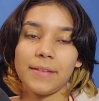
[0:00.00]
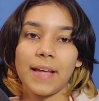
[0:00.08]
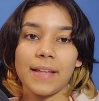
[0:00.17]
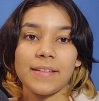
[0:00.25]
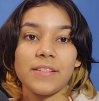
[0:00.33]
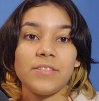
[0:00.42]

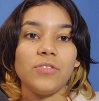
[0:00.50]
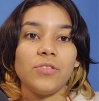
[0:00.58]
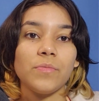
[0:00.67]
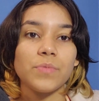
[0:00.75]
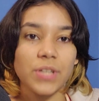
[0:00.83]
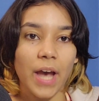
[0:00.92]
that this
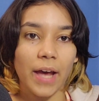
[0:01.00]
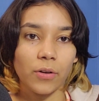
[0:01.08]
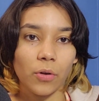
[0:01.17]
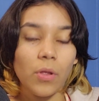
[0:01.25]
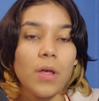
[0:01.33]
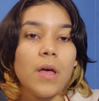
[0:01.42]
YouTube
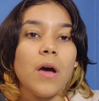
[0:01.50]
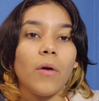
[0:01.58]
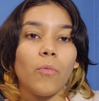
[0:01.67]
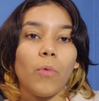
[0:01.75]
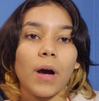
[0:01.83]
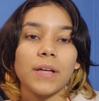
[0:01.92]
channel
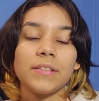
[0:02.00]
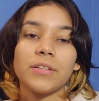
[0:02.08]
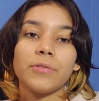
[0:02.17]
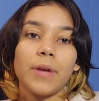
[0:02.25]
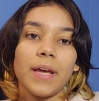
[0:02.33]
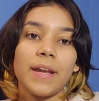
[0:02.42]
was
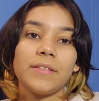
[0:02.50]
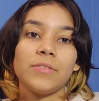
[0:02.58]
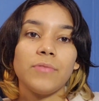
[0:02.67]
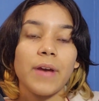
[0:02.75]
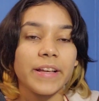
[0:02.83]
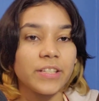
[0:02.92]
created
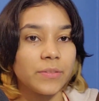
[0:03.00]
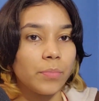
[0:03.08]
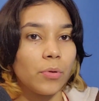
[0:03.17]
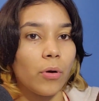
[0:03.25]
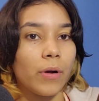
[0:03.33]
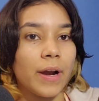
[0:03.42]
to
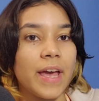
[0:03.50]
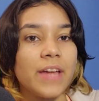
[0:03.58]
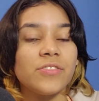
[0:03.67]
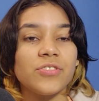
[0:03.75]
explore and